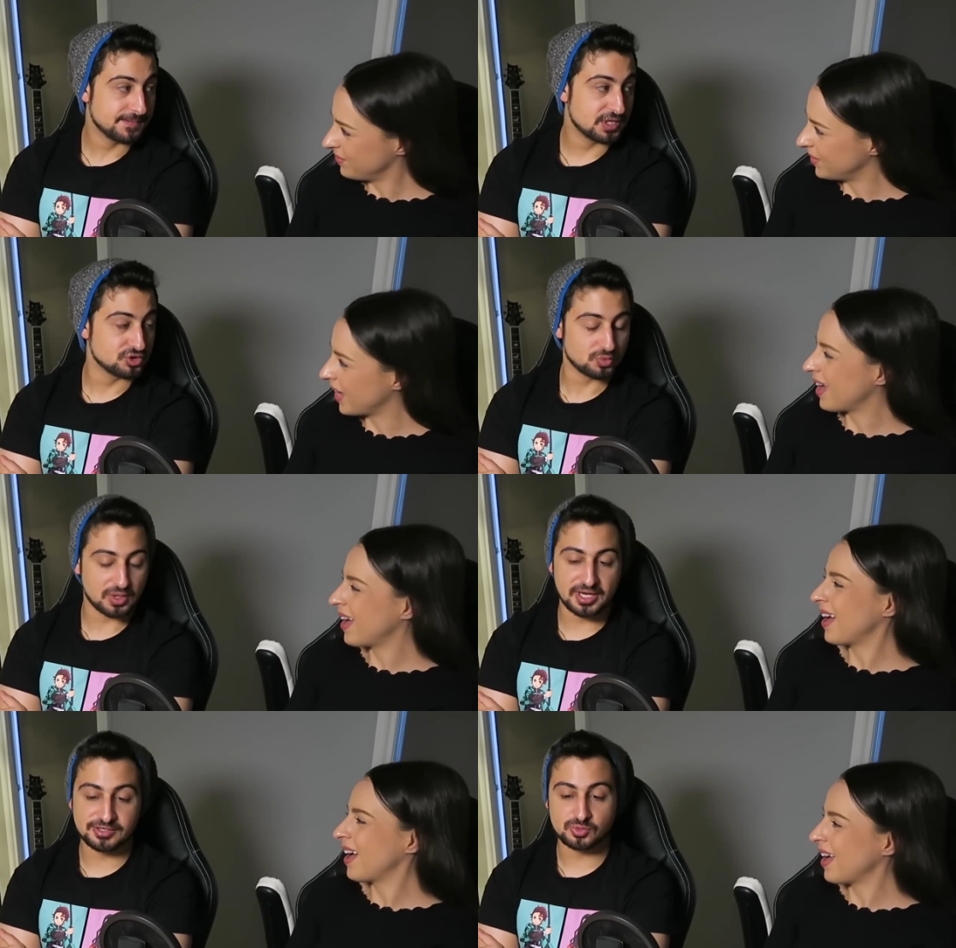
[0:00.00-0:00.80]

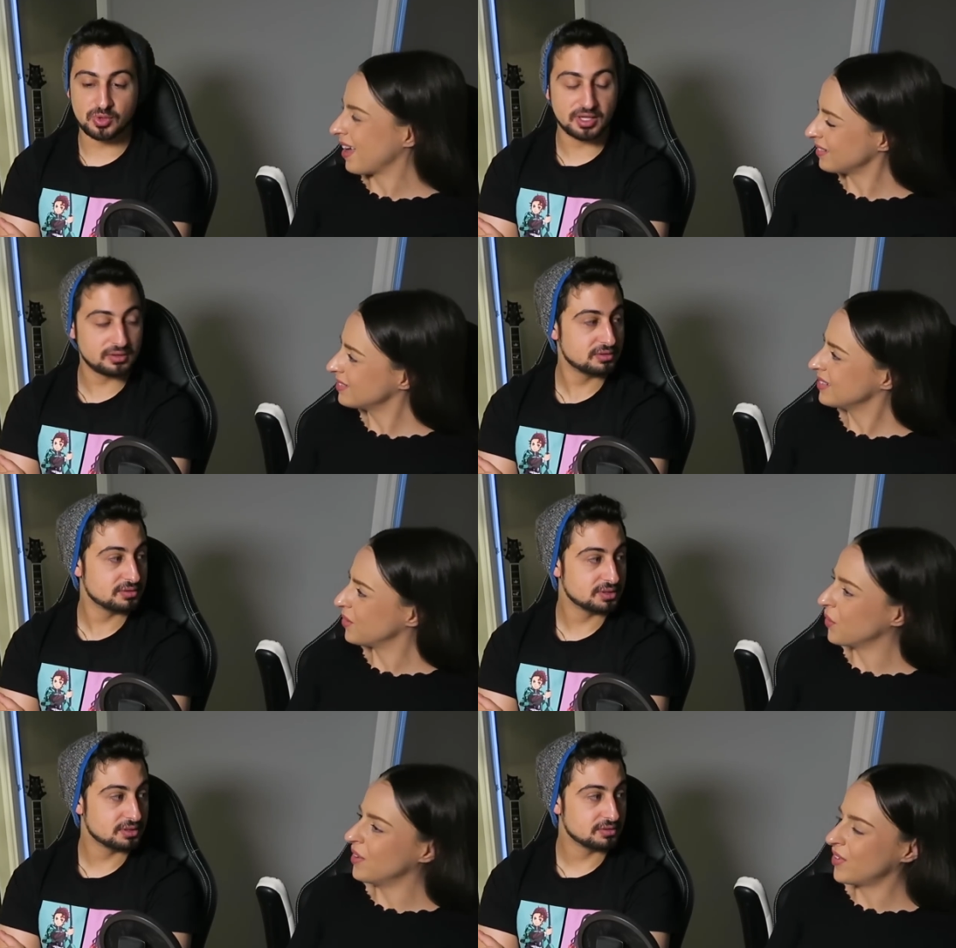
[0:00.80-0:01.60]
Speaker 1: Yeah. As well.
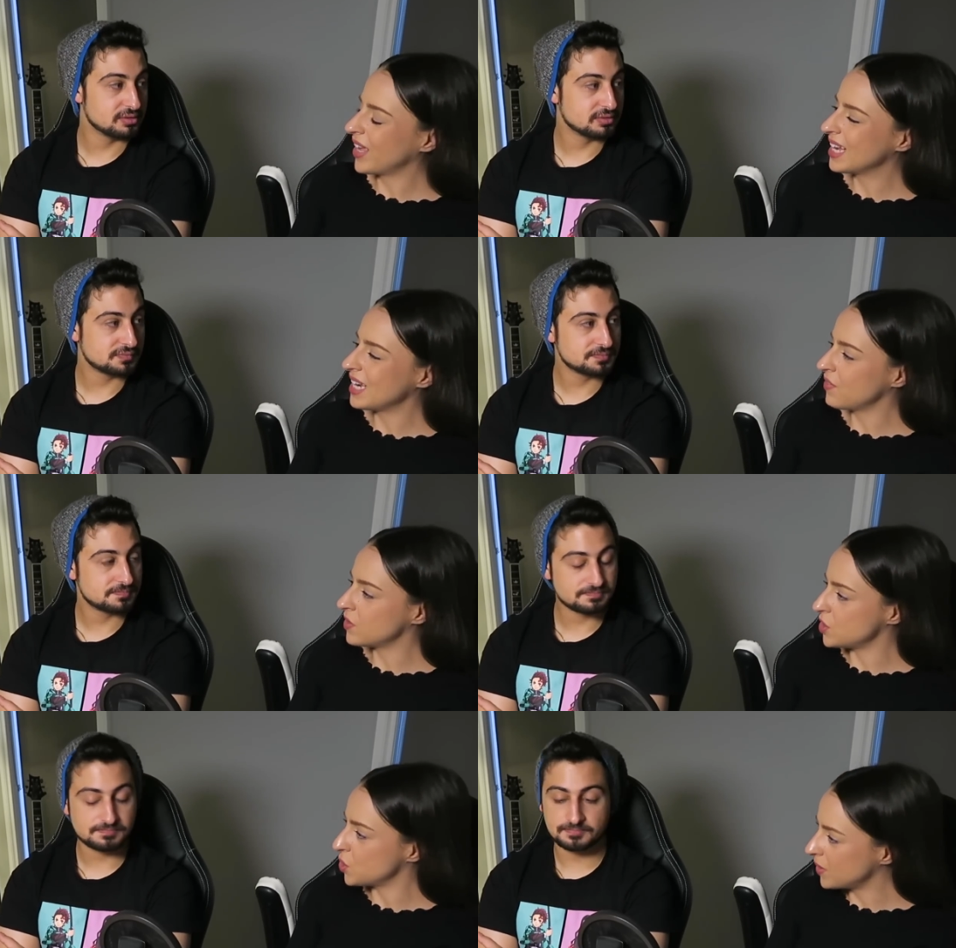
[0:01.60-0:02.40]
Speaker 2: If he can
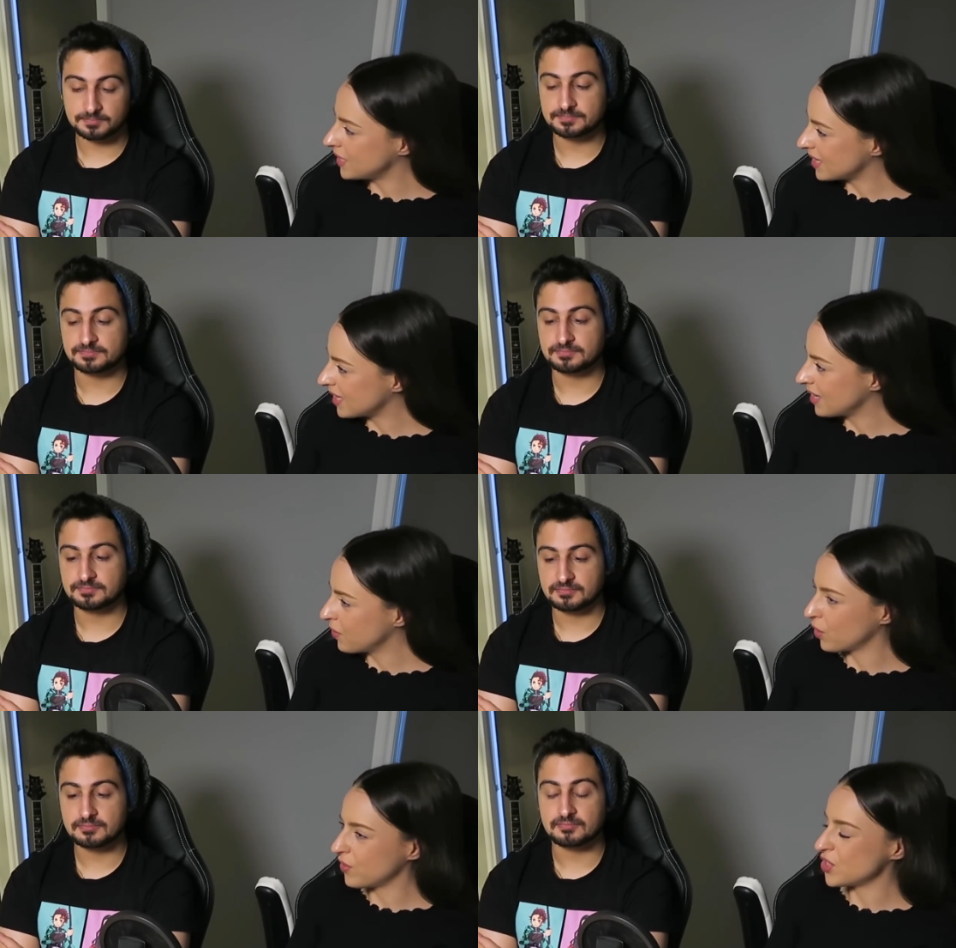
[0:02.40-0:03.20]
even do anything
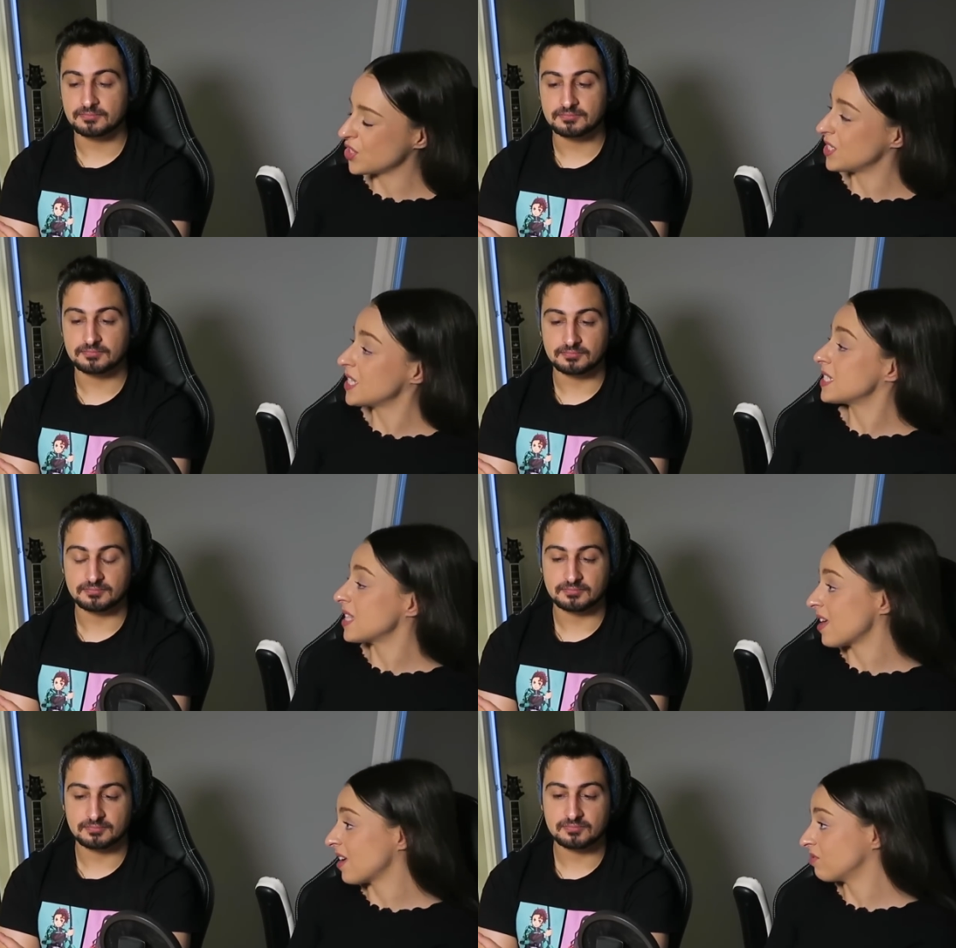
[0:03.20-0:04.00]
or if he just sits
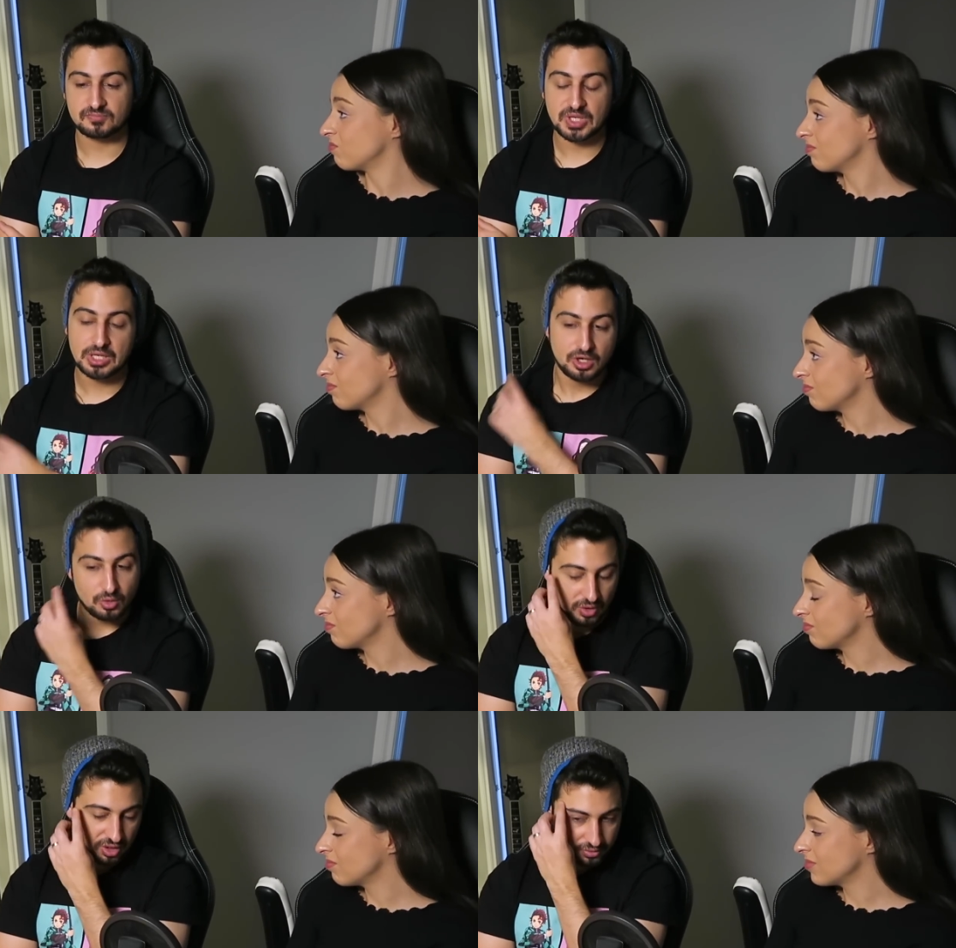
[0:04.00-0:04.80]
there.
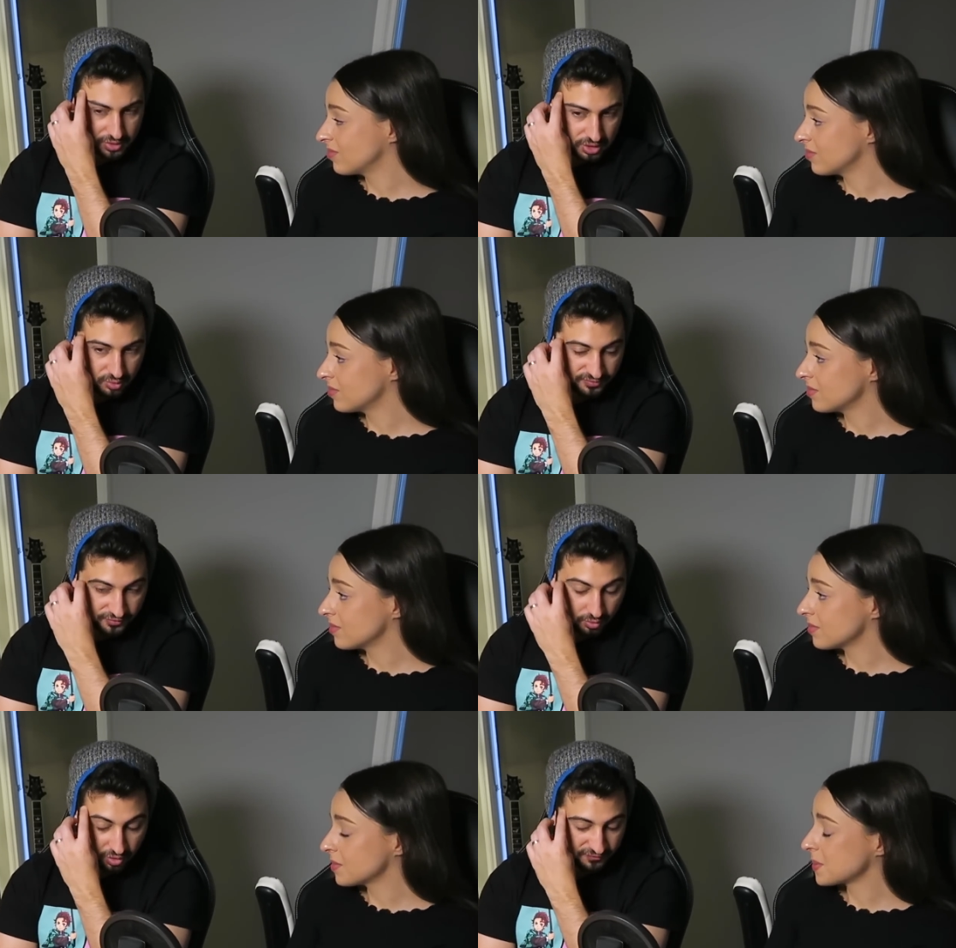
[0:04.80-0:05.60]
Speaker 1: Well, we've
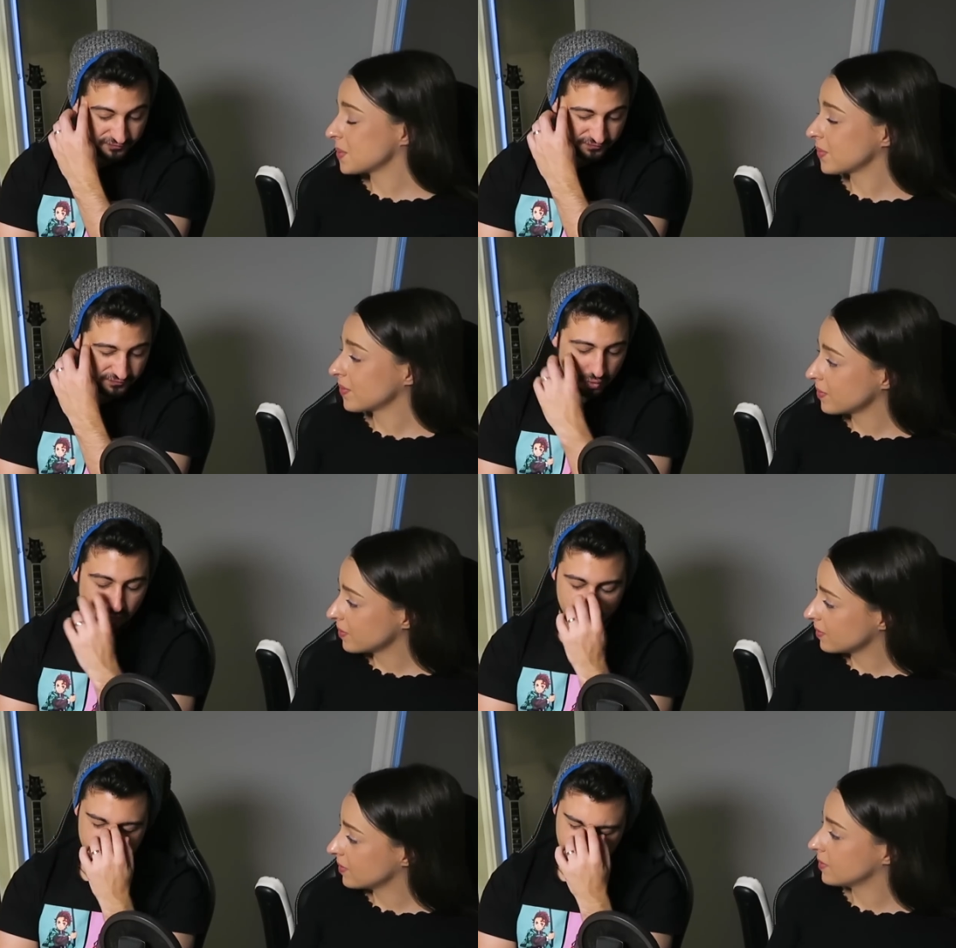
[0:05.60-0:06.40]
got, what,
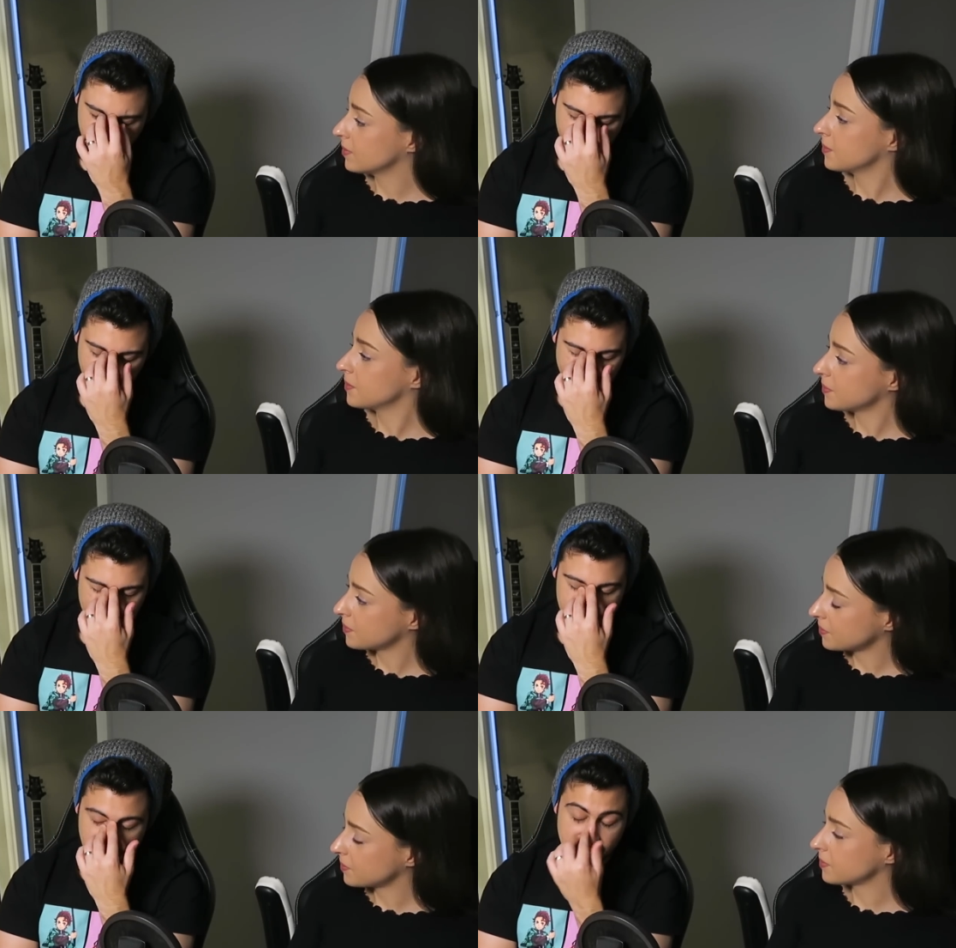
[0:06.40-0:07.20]
four or five
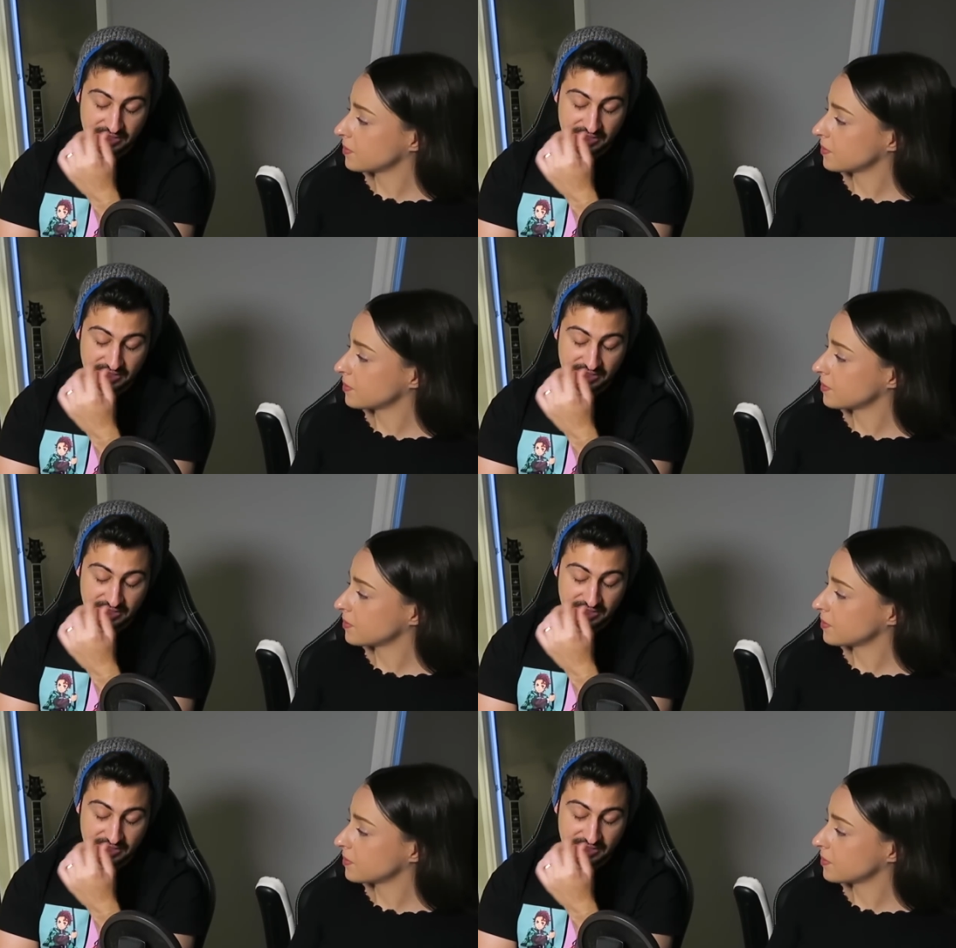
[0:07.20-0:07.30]
episodes